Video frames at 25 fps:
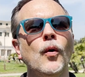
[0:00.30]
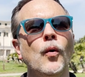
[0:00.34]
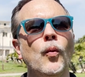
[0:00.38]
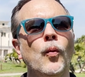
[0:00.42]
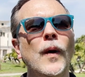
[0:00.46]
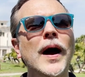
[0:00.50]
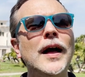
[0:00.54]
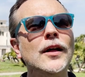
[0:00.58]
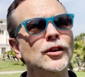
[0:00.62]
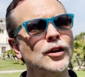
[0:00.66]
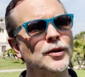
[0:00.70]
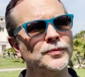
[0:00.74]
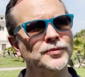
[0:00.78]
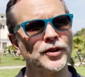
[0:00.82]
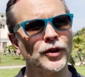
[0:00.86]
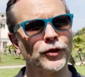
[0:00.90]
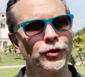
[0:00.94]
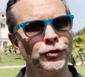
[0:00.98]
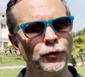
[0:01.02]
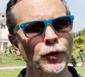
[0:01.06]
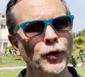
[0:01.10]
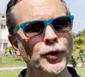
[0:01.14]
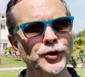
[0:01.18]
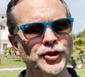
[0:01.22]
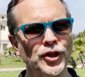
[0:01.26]
Welcome to
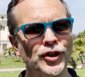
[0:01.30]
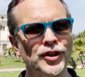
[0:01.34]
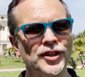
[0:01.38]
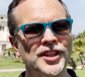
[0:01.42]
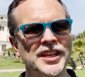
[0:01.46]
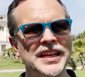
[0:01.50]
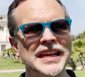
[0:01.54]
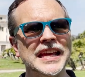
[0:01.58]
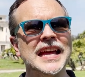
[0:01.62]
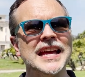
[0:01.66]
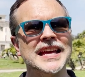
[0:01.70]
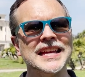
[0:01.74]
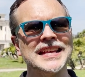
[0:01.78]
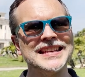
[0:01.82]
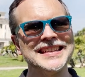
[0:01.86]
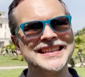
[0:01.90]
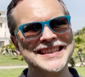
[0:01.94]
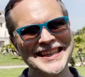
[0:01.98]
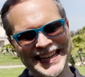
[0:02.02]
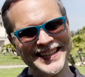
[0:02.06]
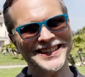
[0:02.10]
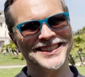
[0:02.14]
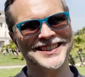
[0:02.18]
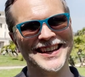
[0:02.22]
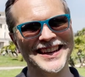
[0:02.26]
Through Eternity
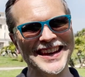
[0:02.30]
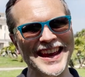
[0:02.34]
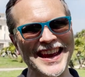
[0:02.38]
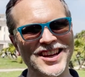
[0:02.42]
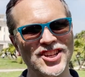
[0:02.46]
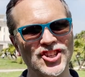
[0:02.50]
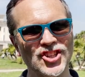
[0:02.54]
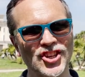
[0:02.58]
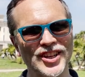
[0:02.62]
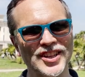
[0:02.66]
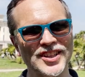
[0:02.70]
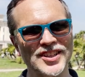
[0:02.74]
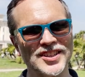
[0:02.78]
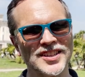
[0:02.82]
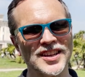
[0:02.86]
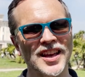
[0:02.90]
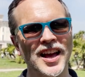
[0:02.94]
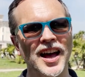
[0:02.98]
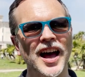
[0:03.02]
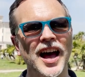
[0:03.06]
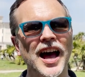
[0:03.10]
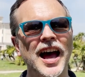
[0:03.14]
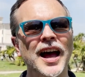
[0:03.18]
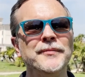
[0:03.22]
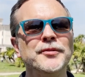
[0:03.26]
Destinations.
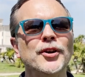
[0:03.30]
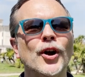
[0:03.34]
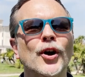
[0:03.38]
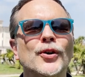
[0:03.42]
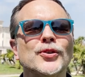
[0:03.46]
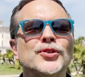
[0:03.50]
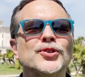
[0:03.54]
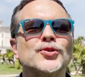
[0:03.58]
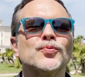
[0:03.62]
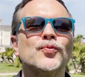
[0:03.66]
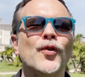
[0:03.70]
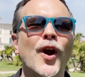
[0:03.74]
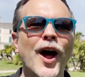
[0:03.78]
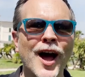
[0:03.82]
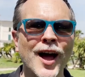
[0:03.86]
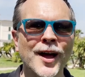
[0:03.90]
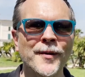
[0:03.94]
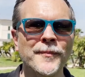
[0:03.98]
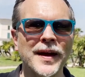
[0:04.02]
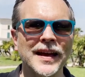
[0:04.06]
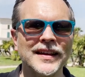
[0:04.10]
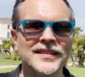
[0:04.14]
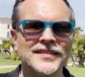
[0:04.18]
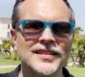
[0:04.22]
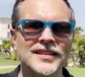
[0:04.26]
I'm your host,
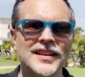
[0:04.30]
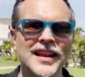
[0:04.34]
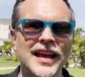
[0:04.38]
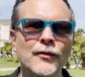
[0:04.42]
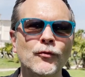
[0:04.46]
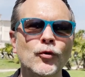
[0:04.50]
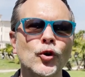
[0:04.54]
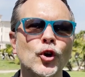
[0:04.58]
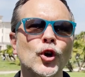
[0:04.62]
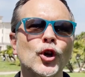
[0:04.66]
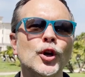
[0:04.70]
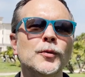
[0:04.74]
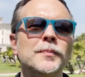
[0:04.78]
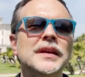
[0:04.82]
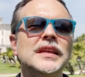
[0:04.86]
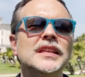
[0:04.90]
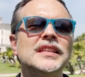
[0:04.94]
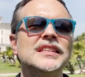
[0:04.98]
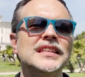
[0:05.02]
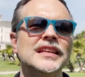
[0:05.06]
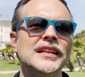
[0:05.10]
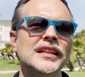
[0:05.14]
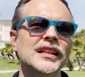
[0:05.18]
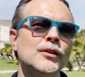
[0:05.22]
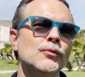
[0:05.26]
Rob, and today we're going to be
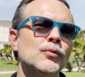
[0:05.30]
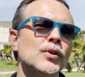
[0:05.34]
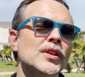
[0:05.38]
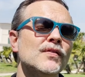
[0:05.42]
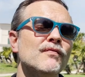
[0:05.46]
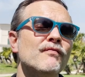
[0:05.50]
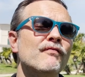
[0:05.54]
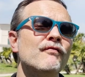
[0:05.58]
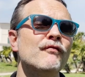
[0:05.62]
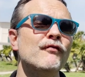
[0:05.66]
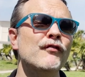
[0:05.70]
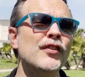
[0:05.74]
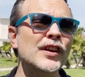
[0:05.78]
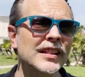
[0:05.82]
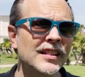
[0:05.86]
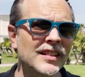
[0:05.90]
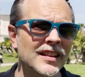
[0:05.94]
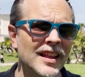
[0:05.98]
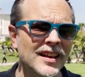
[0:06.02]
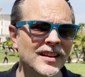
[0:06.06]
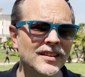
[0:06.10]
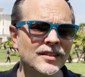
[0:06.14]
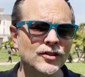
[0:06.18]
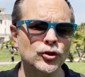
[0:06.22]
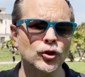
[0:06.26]
dealing with
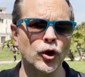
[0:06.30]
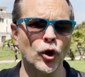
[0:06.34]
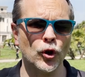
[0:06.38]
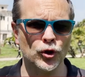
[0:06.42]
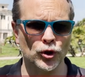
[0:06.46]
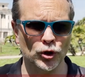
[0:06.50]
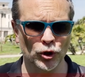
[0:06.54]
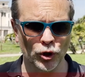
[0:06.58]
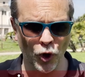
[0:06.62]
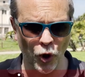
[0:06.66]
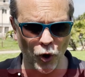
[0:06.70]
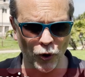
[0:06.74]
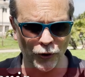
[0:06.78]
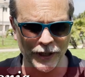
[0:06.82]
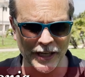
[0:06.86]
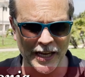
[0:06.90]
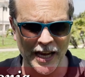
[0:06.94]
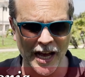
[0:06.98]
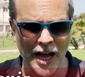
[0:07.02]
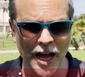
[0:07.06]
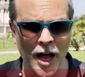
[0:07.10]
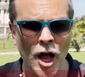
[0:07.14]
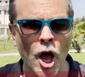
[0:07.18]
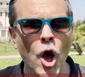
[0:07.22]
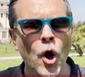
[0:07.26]
Villa
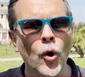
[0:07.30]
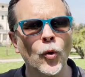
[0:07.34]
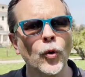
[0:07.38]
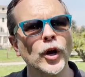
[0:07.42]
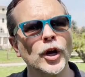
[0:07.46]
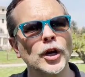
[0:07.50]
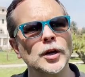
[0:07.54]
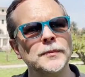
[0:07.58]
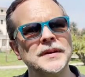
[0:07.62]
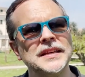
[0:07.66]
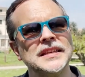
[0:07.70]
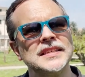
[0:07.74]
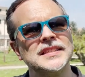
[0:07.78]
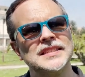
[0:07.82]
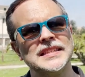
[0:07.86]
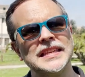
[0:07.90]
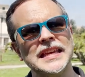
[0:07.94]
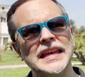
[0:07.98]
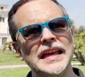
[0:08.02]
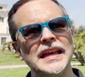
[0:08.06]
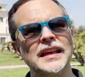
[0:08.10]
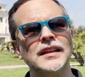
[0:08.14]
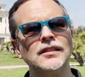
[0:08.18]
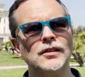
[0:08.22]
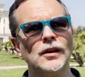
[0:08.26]
Torlonia. We're going to be
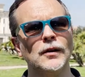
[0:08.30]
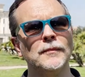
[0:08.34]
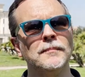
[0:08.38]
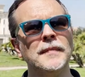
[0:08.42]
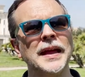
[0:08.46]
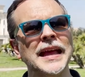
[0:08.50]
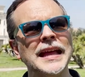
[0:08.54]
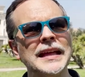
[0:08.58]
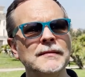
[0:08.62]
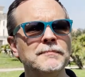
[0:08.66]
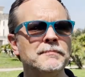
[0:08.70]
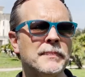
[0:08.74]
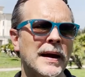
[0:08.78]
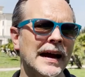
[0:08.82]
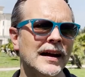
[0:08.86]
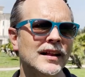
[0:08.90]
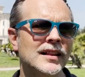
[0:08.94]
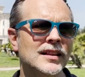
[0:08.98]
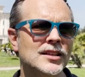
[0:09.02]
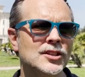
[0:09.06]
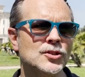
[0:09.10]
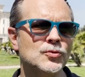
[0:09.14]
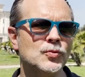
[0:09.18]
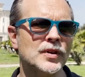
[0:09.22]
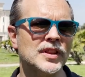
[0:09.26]
seeing their main
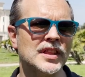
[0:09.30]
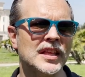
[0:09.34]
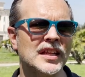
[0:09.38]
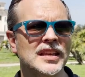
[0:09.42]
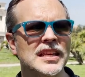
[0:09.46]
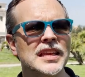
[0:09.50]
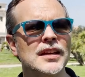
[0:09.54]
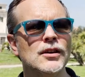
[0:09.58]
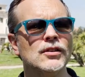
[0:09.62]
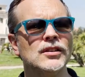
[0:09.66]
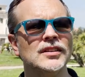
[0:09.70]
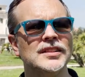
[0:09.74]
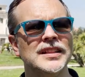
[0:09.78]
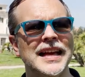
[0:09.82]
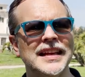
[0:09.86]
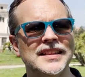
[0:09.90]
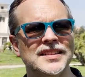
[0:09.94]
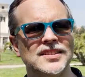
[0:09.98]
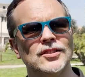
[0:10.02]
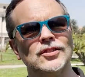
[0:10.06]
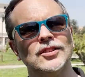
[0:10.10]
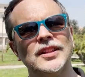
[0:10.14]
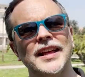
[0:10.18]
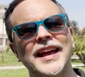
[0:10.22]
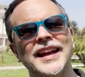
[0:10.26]
palace with a
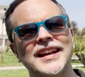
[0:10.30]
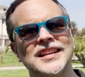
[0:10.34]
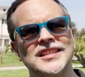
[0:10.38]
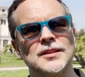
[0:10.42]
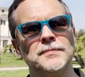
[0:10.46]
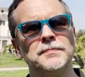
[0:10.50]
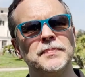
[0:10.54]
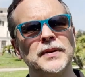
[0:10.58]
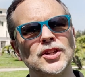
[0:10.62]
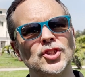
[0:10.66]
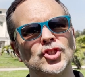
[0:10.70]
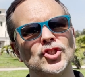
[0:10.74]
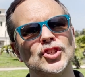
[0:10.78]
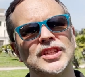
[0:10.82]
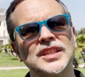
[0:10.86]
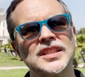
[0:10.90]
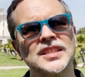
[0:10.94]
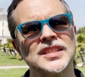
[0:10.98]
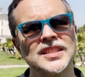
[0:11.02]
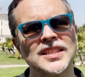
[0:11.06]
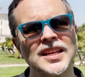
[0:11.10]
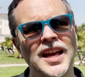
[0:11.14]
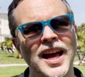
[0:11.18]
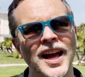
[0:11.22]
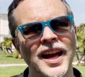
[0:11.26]
neoclassical exhibition
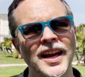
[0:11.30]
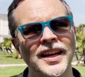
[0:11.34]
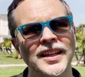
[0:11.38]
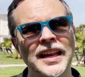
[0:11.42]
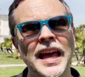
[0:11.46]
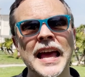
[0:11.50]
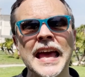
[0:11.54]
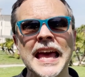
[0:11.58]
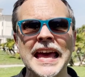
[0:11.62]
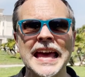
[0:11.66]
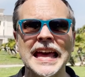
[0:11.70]
inside.